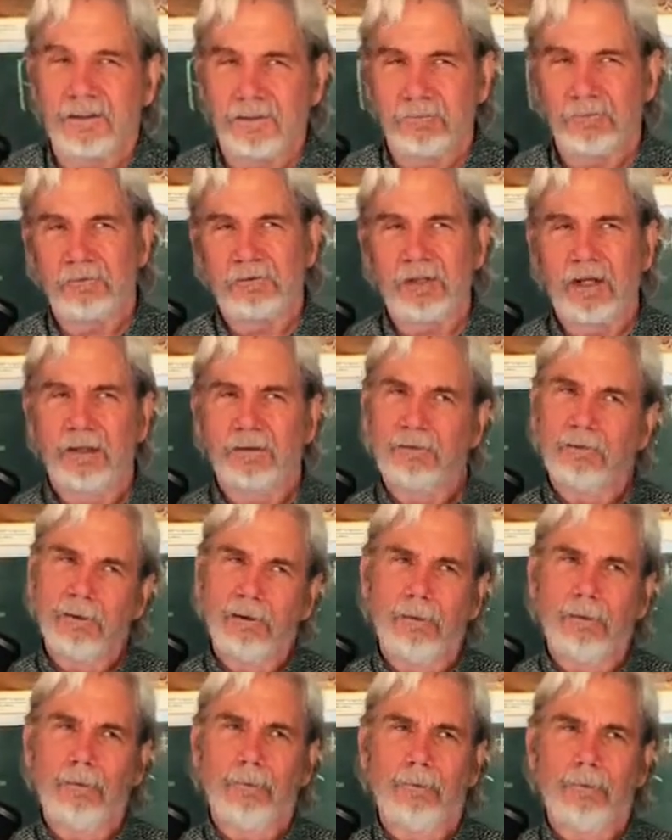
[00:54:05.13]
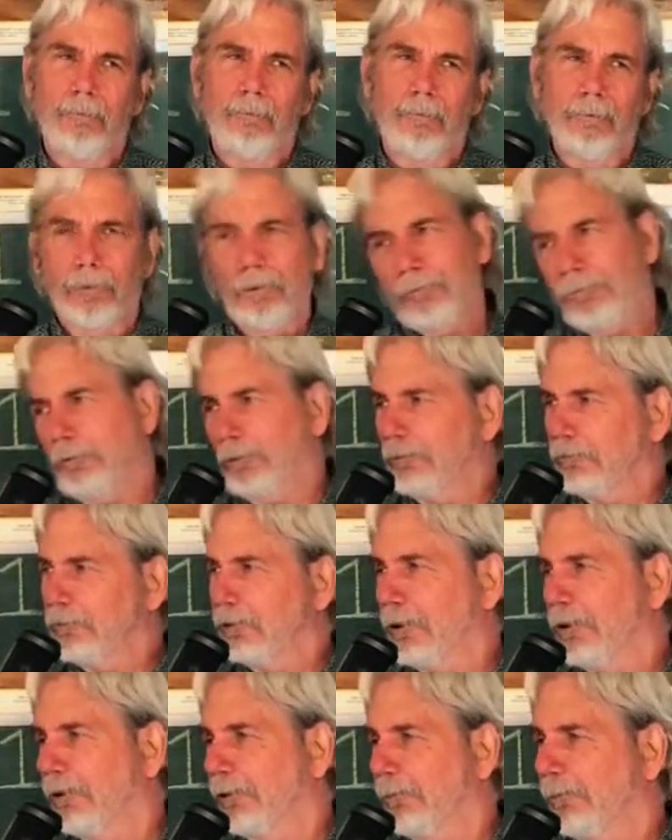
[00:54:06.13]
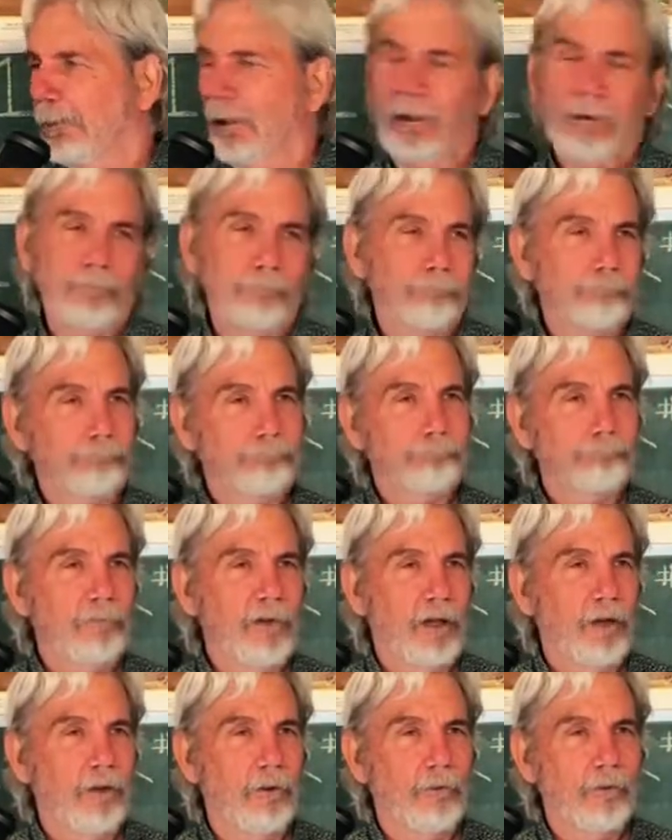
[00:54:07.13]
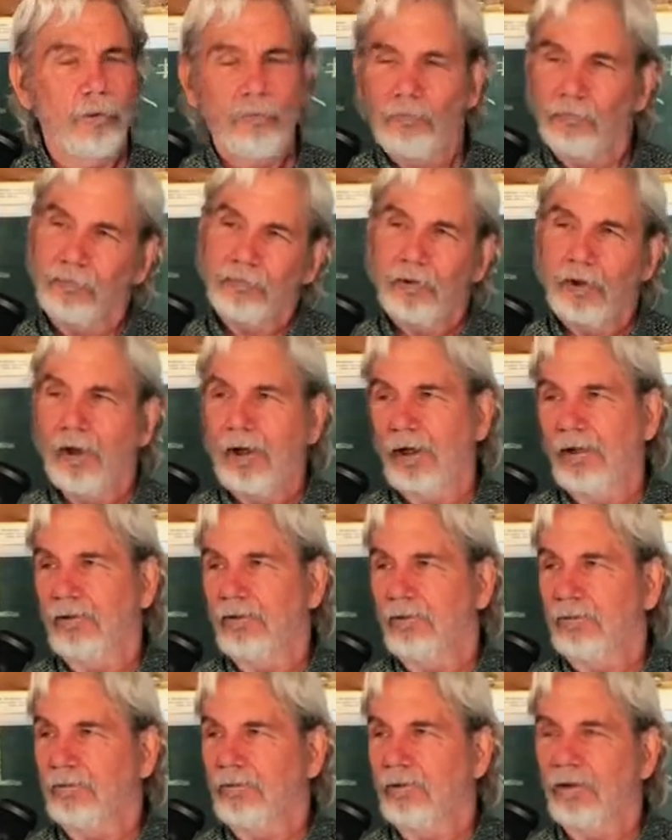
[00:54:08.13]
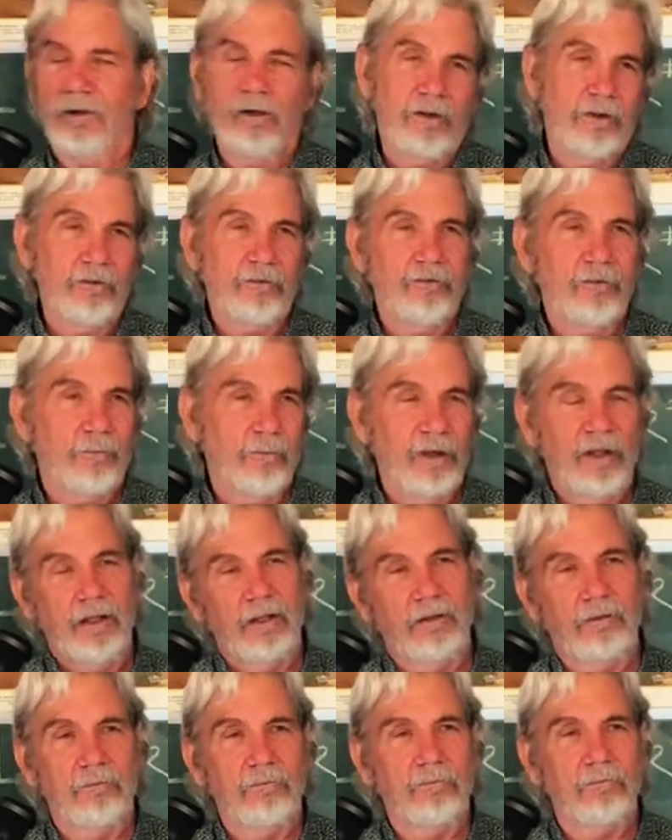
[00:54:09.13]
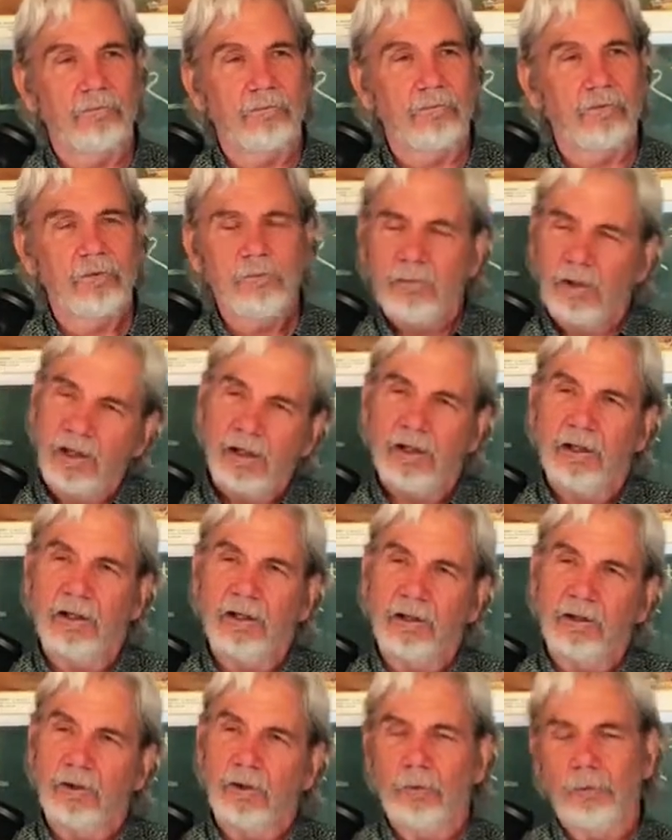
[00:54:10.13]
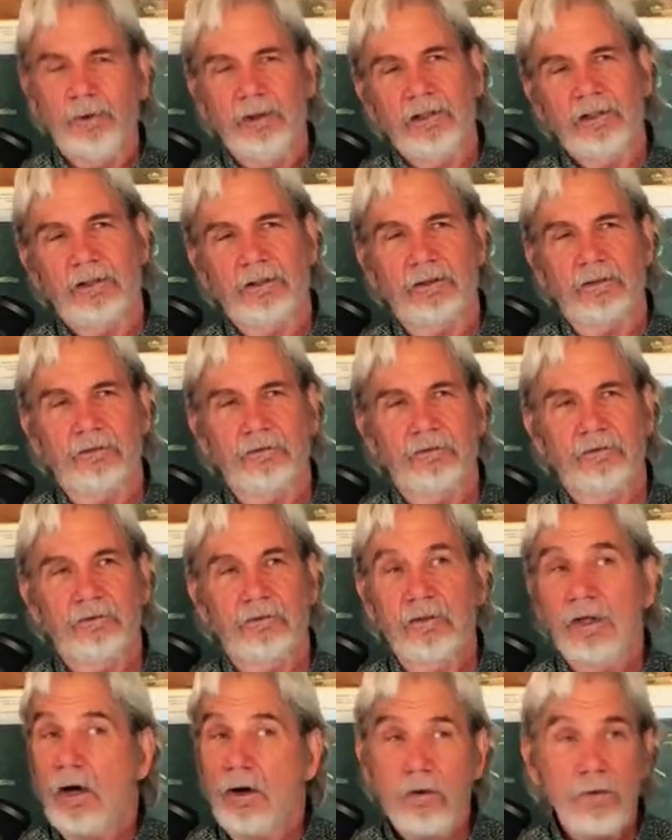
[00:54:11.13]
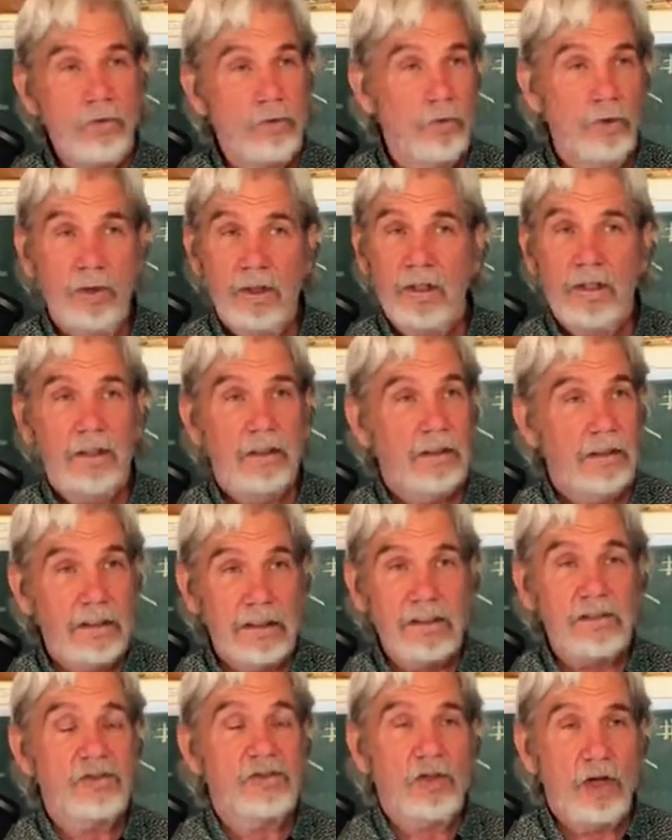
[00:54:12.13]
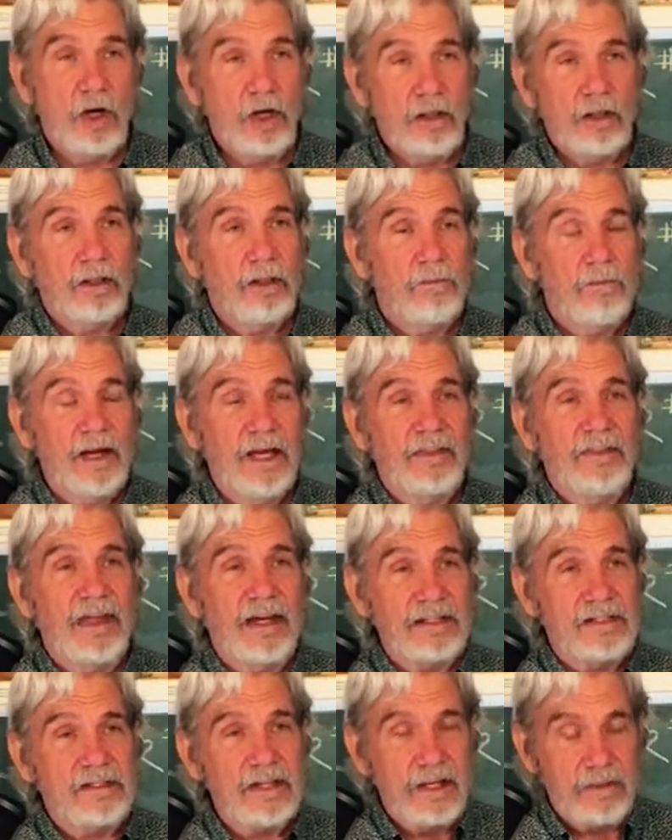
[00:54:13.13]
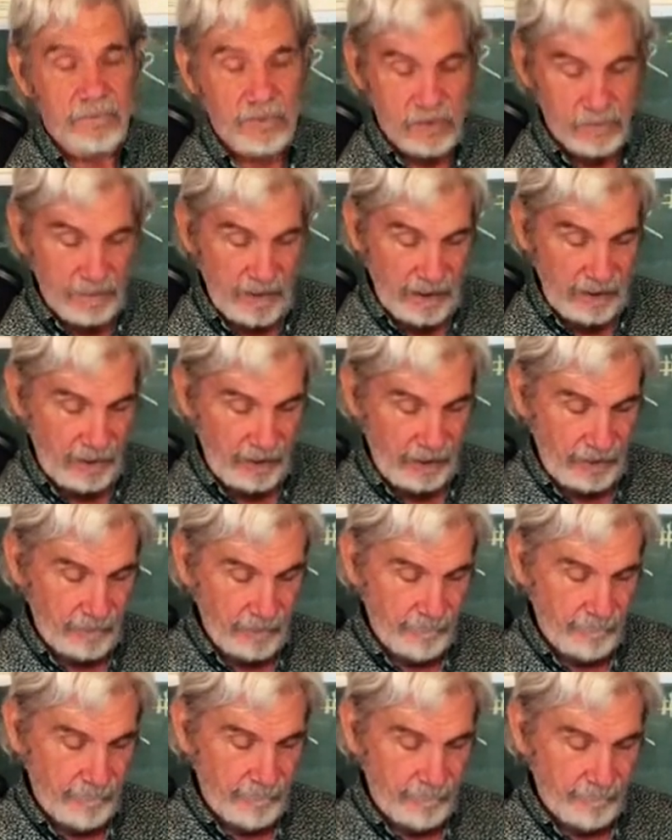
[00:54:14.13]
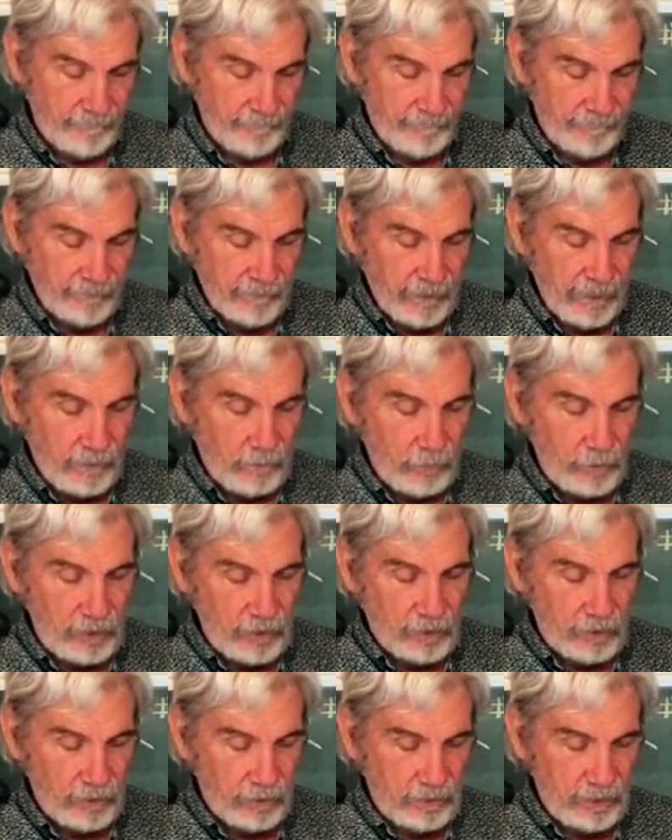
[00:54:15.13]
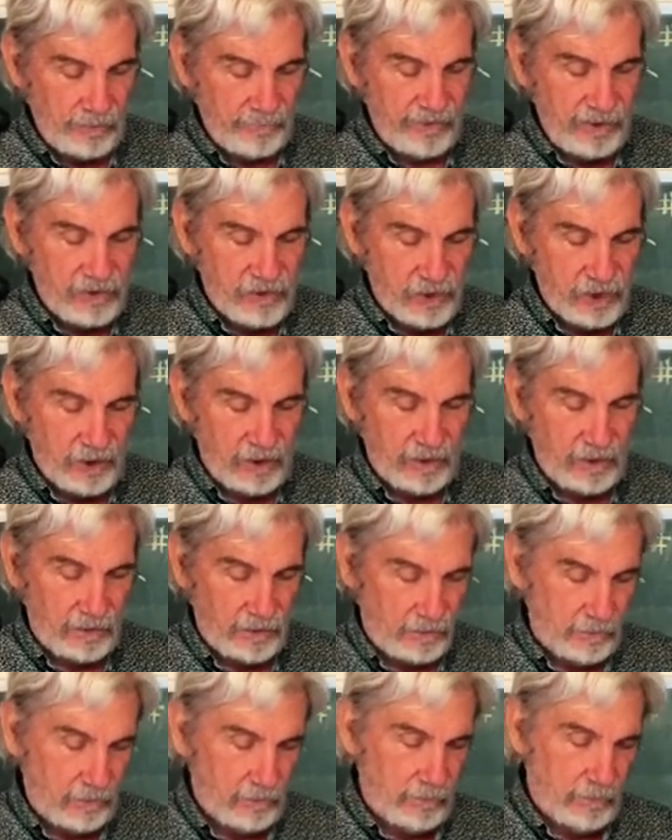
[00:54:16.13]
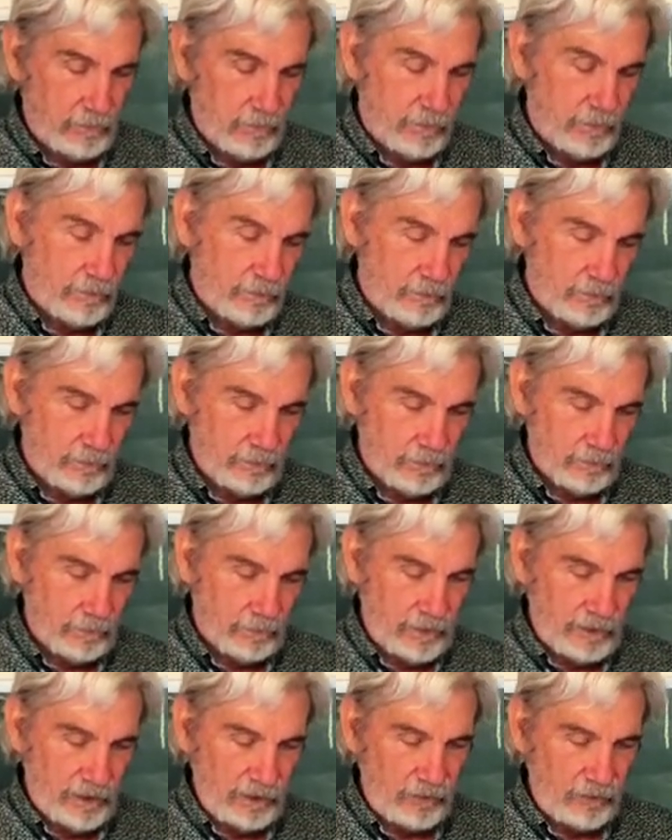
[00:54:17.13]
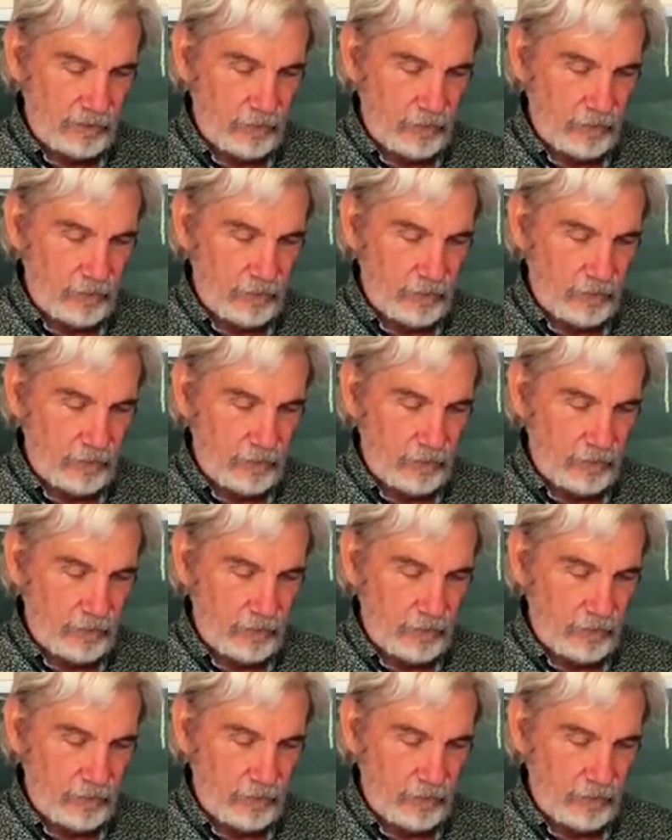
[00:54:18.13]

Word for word: it was like, well, this is just talking about, you know, who's in charge and you ought to submit and humility and obedience. No, it's talking about that same spirit. We'll eventually get